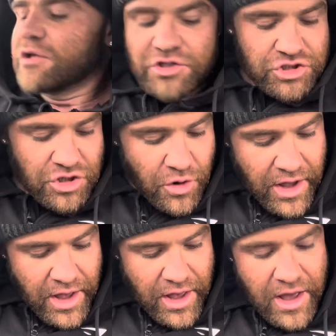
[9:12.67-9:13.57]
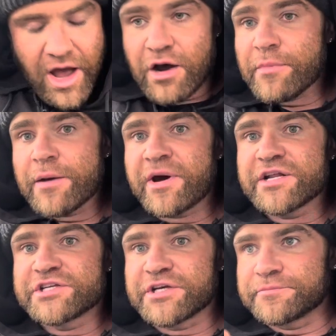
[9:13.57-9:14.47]
So how am I
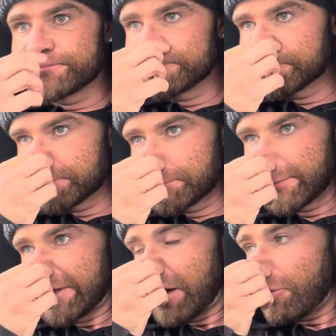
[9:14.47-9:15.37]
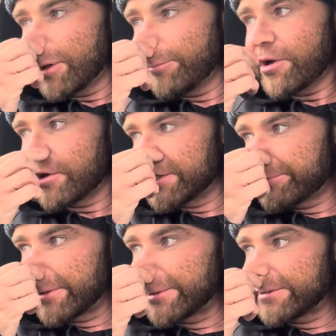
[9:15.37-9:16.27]
managing? Now I want to be honest,
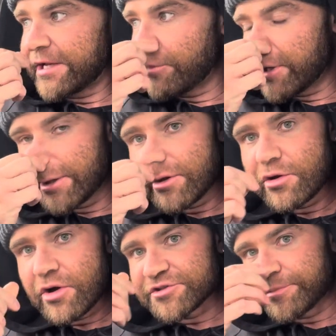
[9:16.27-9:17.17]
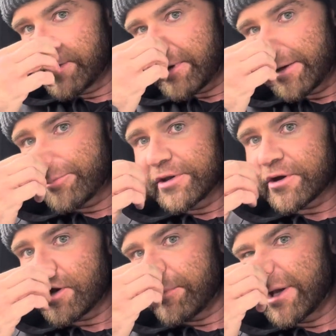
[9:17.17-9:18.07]
because anybody that knows me may put in the
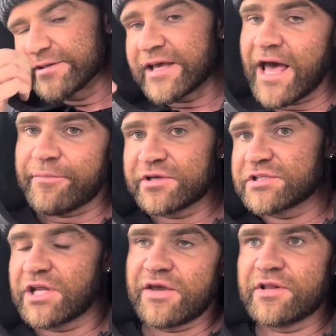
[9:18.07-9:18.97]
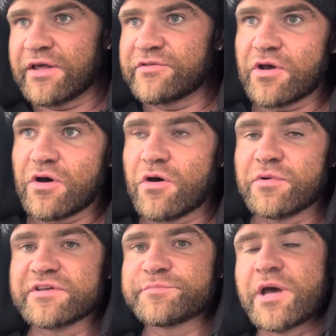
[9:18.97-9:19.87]
comments, but Stephen lives at home
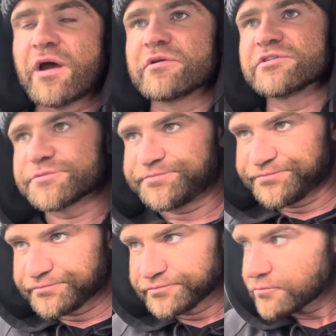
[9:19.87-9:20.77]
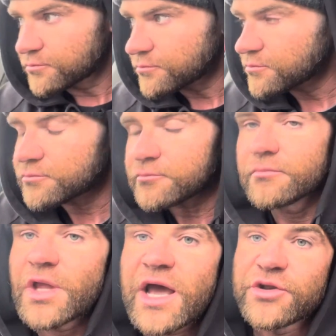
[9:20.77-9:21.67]
with his parents.
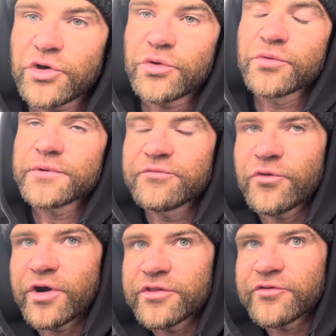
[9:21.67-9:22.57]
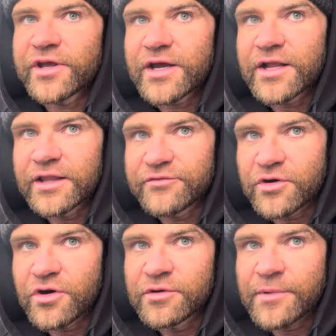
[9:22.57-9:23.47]
I do. I'm 43. I live at
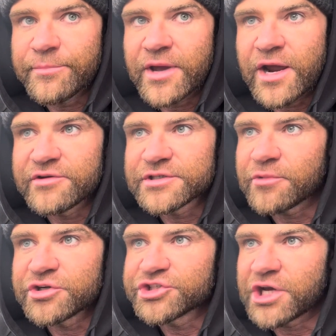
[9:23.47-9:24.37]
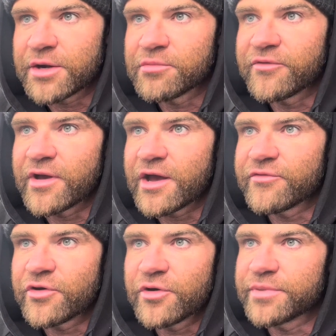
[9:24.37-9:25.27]
home with my parents. I'm not ashamed of it. I've
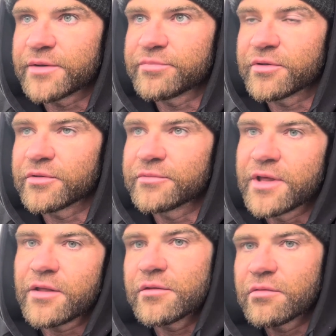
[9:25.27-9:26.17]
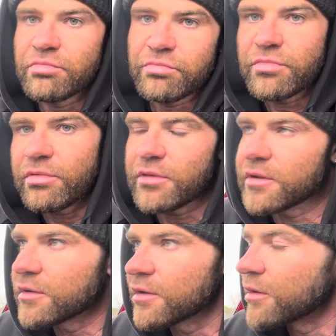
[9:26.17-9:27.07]
heard people,
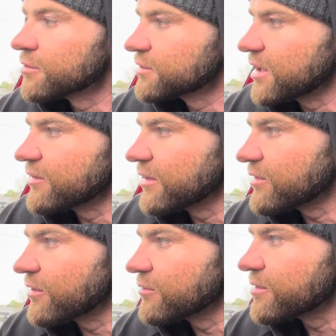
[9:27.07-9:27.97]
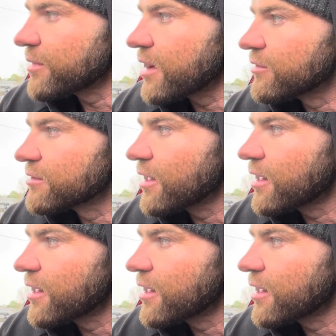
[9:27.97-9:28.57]
you know, Stephen lives at home with his parents.